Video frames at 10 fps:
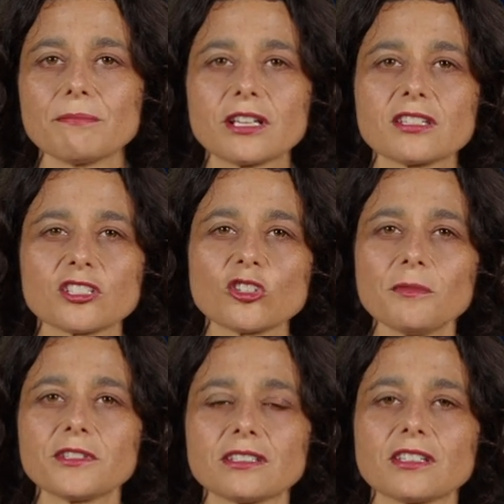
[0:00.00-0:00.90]
But it's
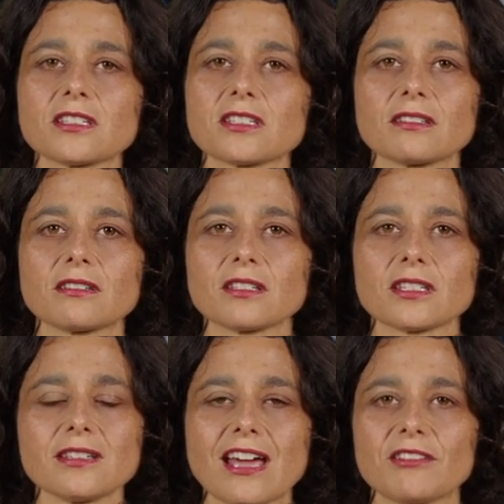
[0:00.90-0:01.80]
adopted
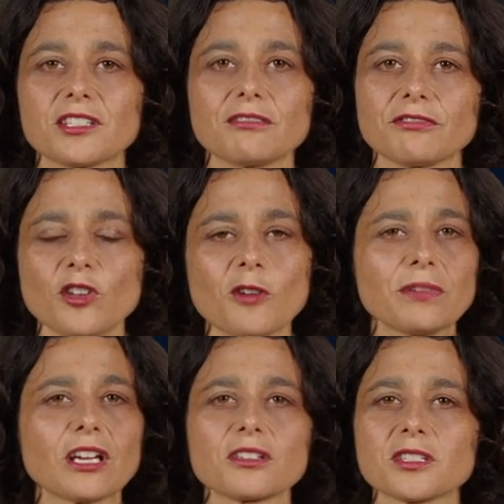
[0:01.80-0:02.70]
this narrative
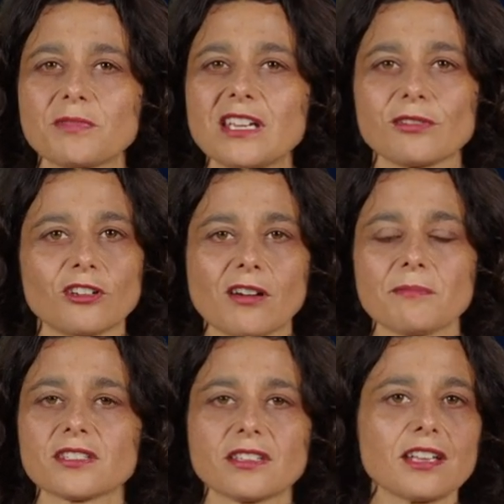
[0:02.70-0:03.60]
not because people are
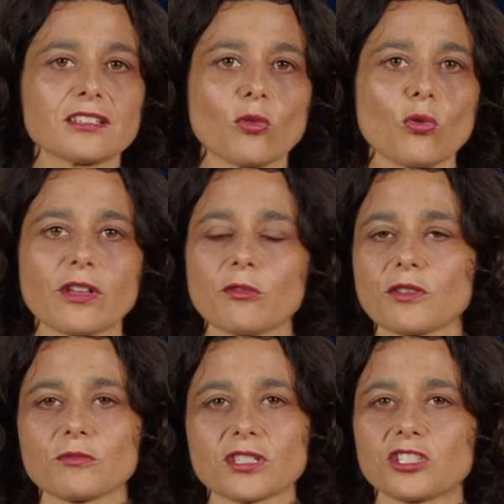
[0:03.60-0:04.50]
upset or there
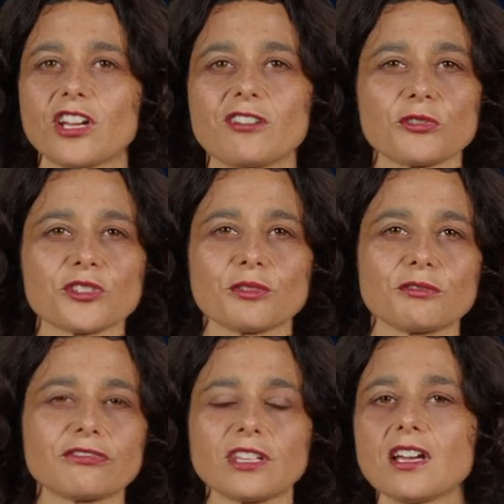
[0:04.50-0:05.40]
was a general sort
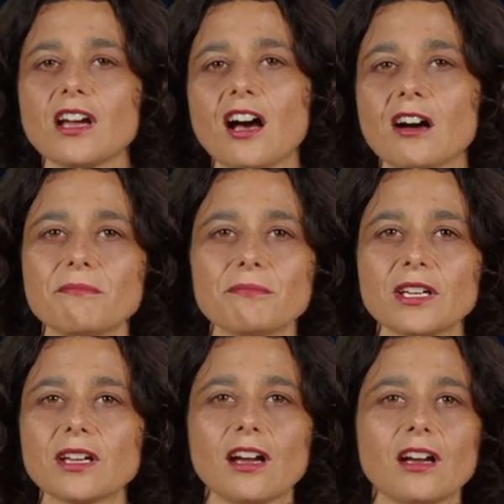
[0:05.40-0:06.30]
of a
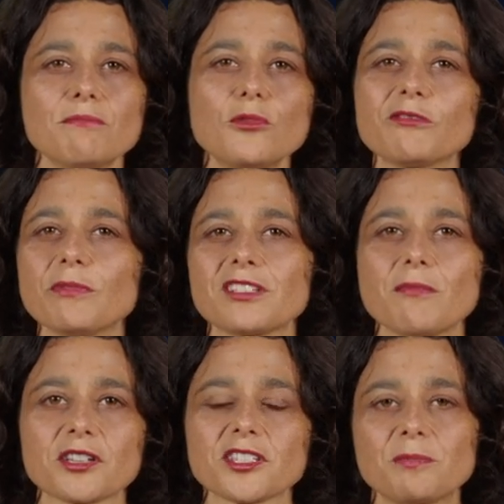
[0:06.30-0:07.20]
movement
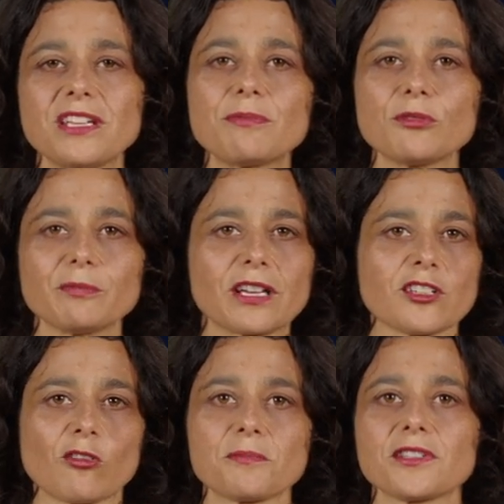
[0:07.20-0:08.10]
amongst the people
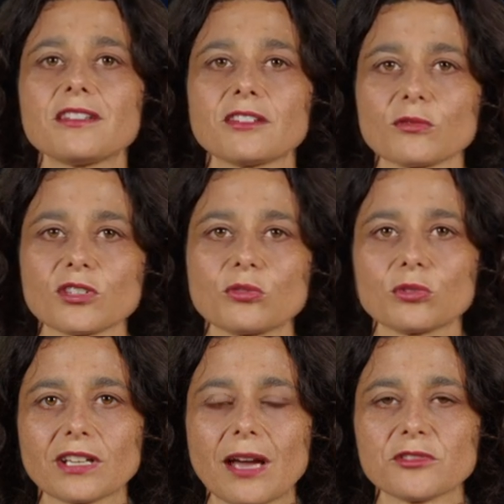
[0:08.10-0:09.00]
because they were upset that it was
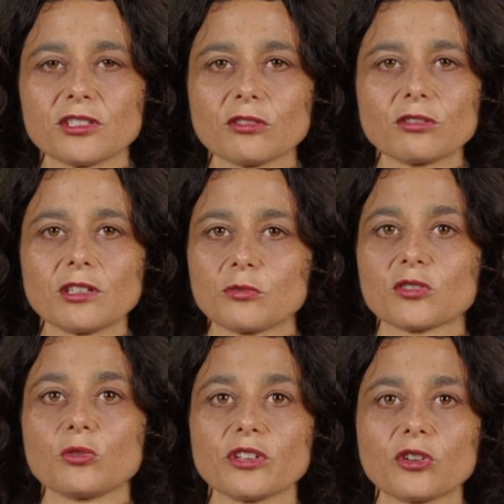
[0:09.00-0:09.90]
called
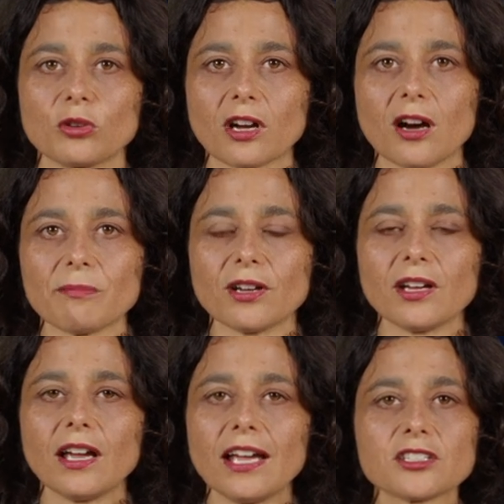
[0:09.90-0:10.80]
the Cook Cup.
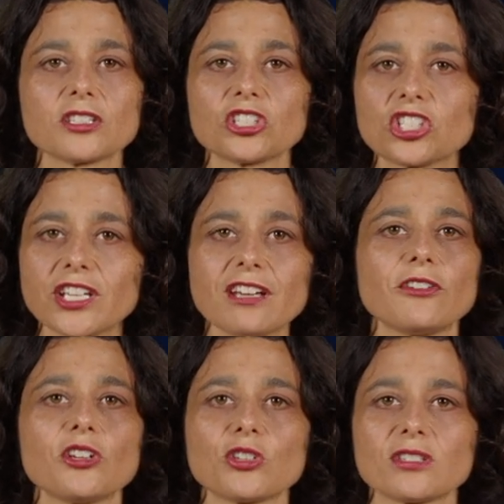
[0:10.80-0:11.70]
It's sheer
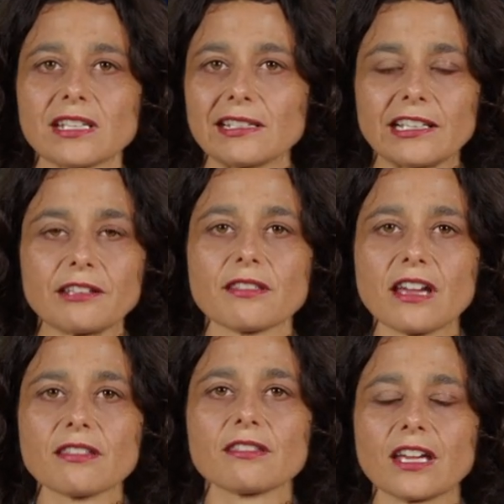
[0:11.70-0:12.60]
virtue signalling.
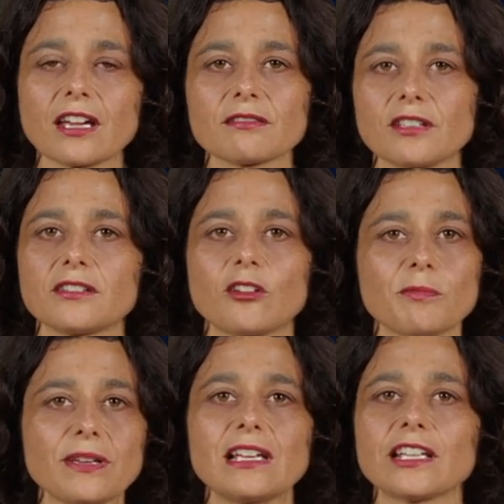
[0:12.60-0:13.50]
They think that they're
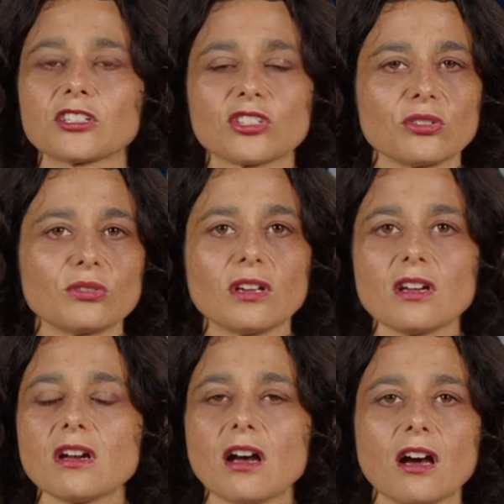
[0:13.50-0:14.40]
appealing to
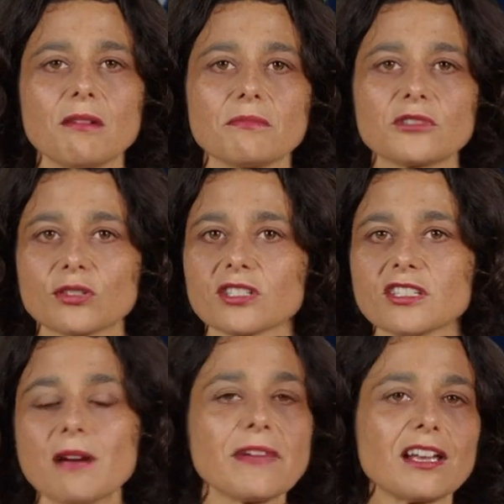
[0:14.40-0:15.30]

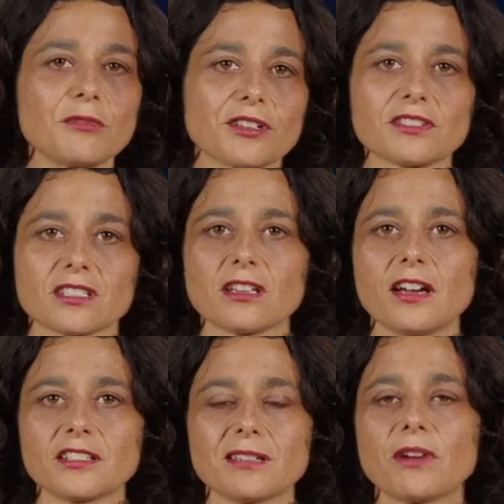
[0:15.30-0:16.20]
some element of
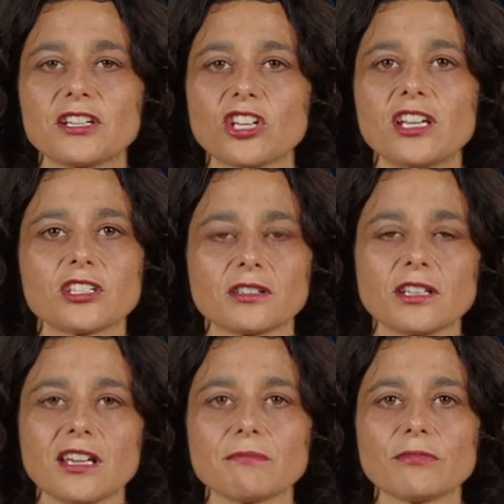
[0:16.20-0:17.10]
society by changing
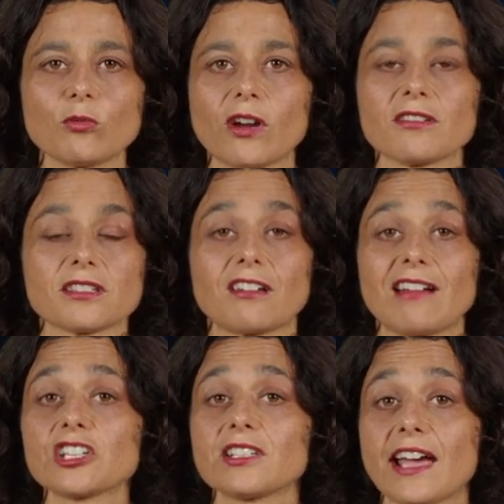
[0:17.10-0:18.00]
the name, but whereas
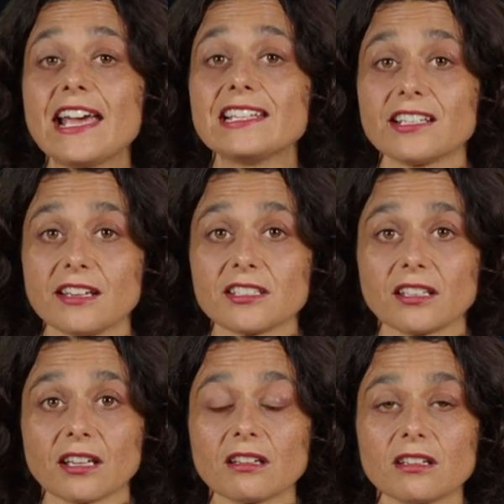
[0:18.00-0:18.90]
they're actually
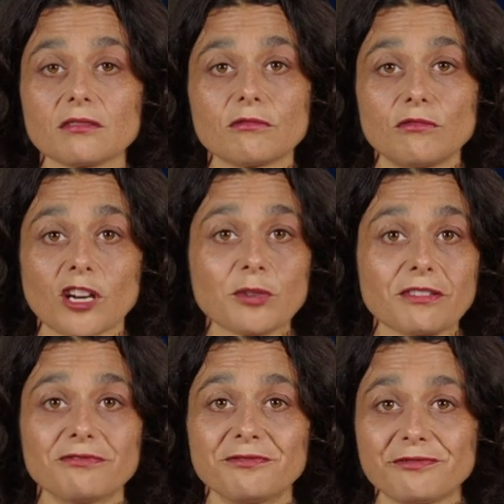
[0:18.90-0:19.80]
alienating
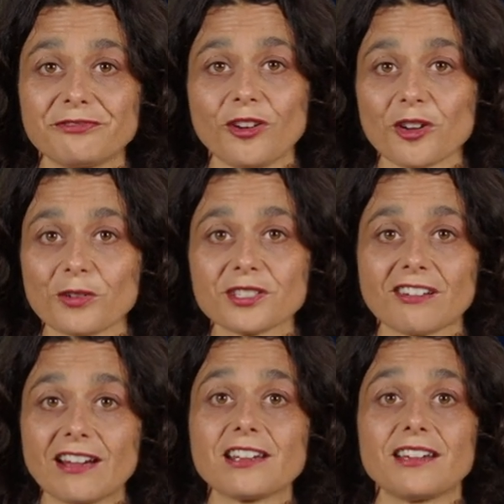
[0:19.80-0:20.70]
rugby followers,
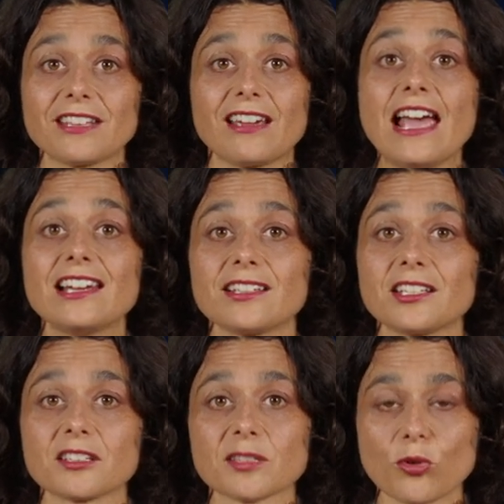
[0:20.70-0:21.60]
they're
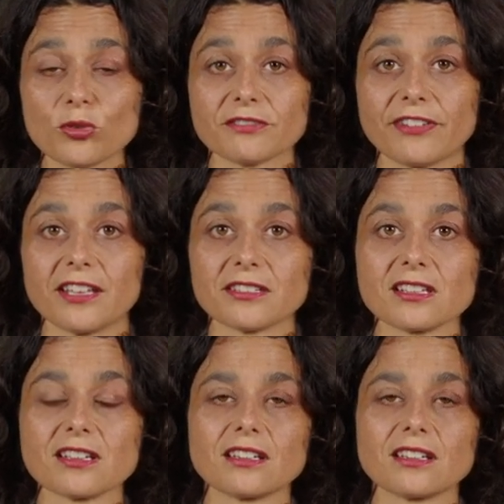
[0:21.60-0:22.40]
alienating sports fans.